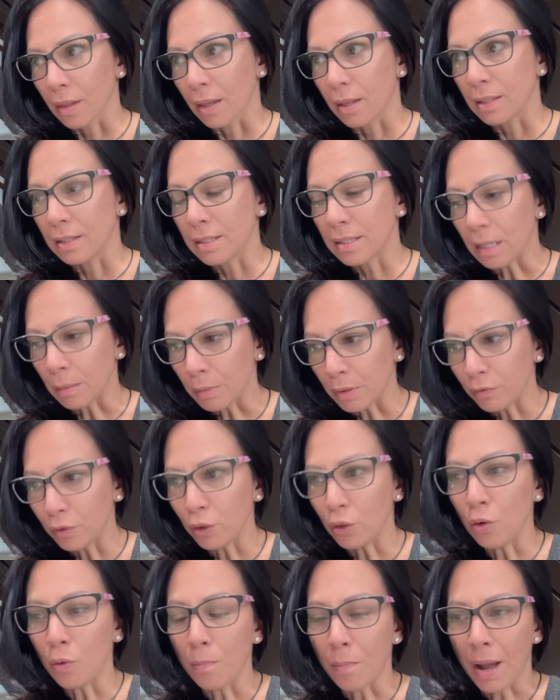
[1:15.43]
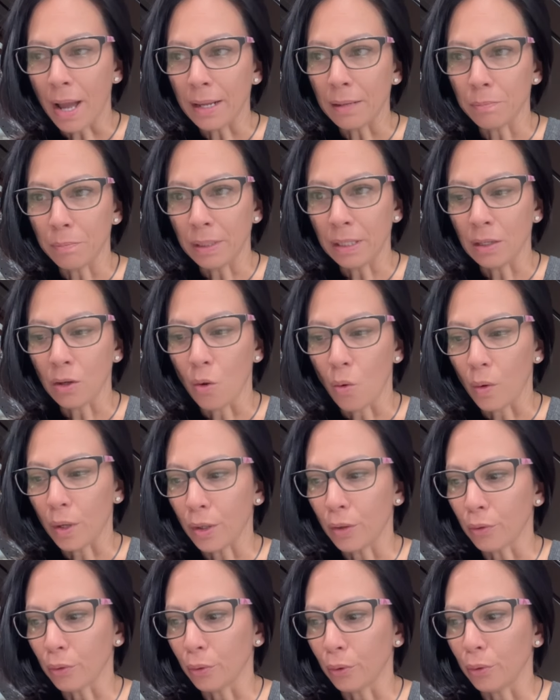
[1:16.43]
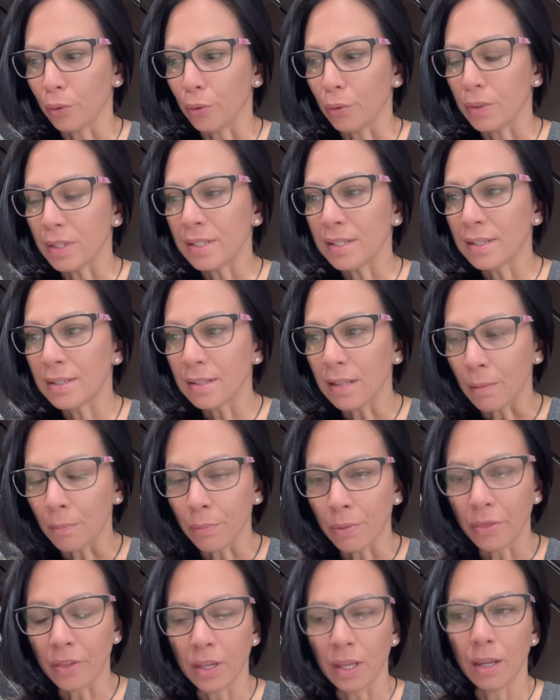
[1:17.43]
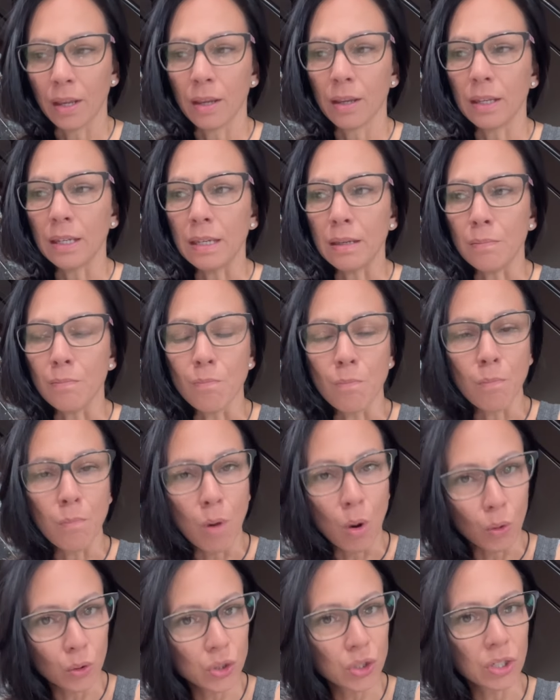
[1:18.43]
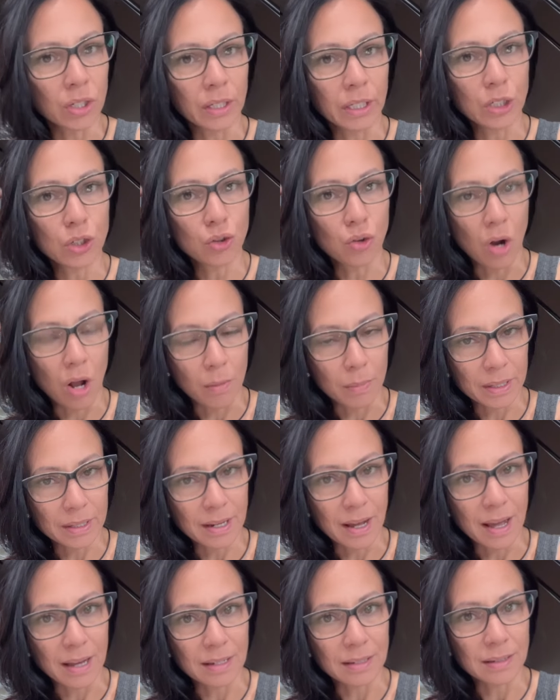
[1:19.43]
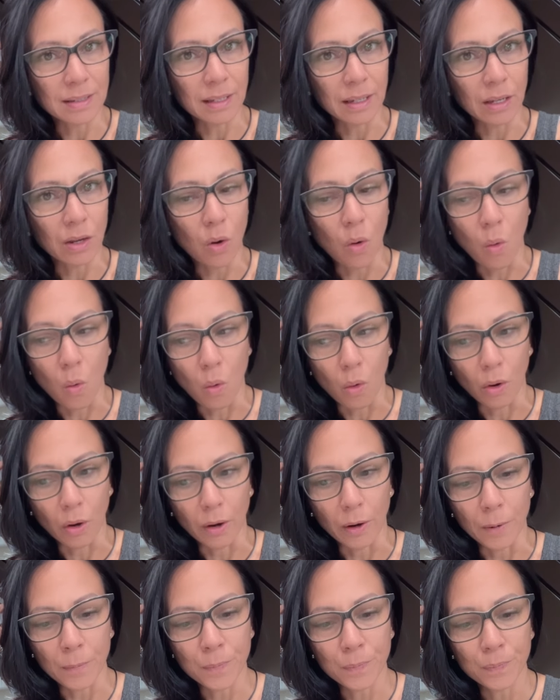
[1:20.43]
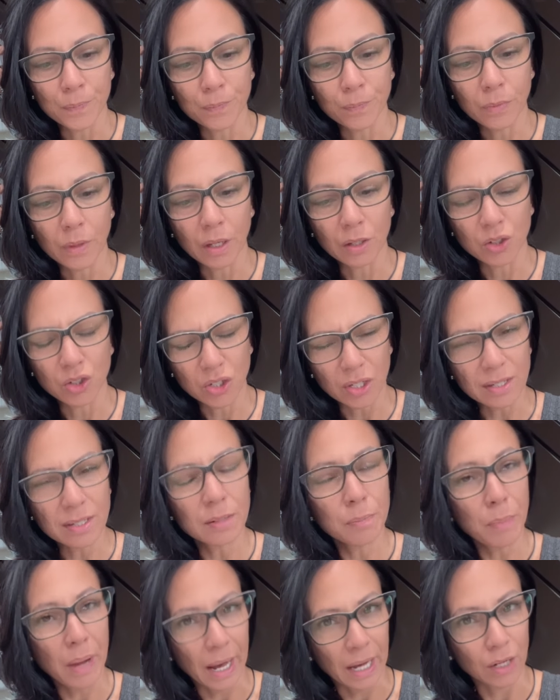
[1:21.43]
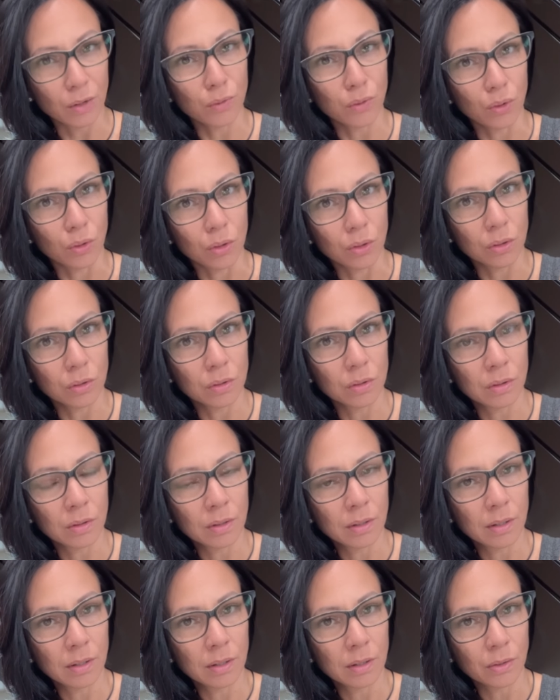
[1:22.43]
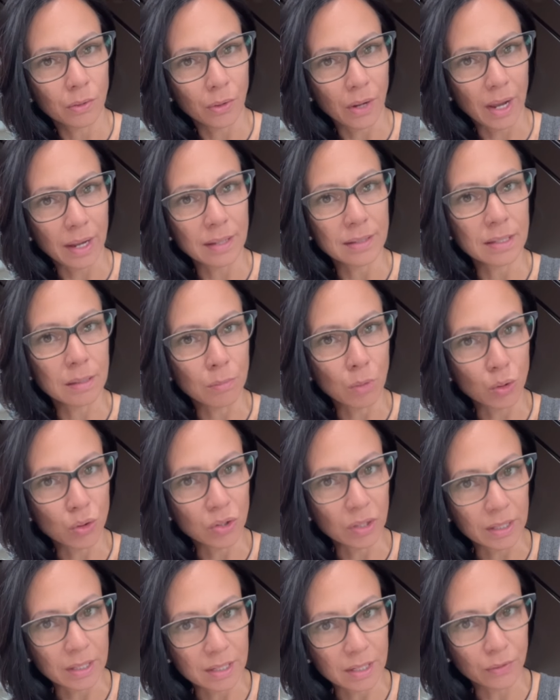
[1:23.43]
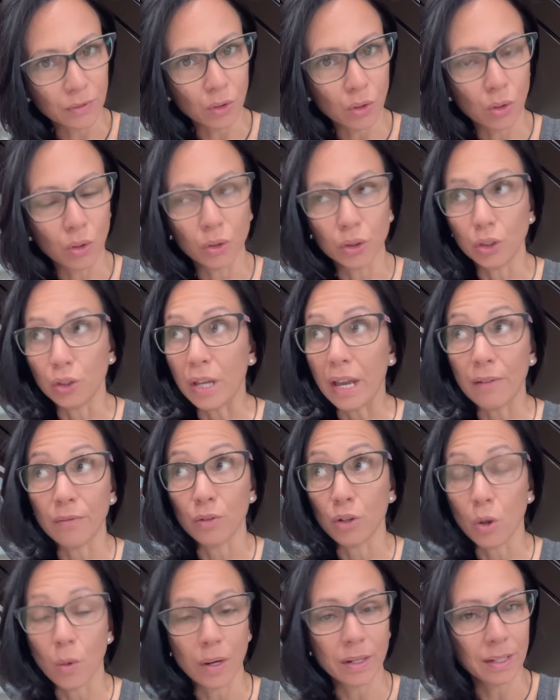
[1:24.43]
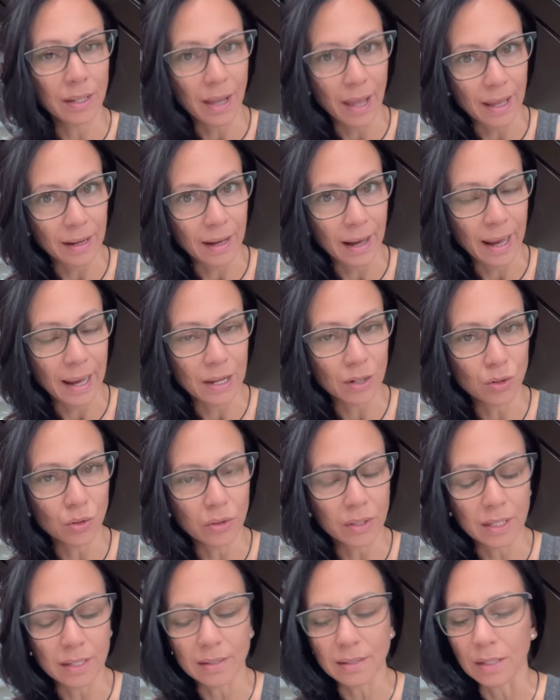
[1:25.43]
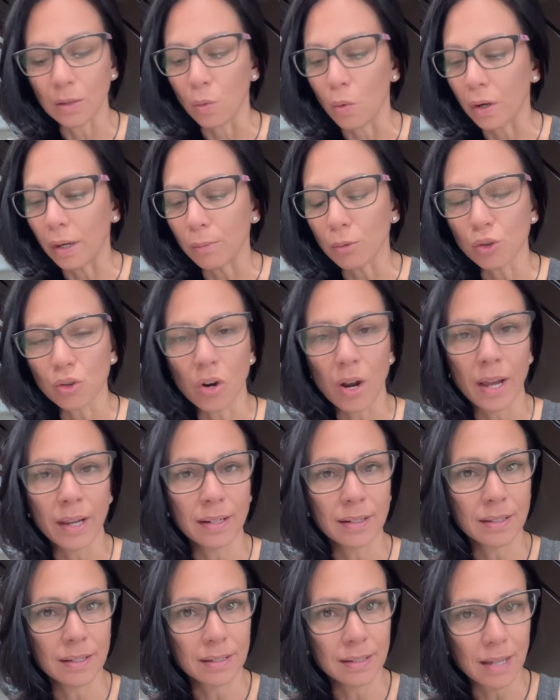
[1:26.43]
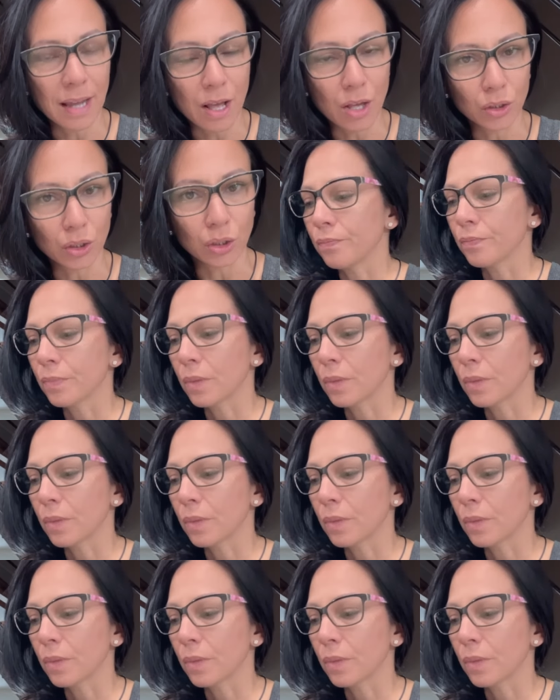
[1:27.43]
Some of you might be going through something emotionally traumatizing or just painful. Okay, it's emotionally difficult. You have no idea how to handle this. And what I'm trying to tell you,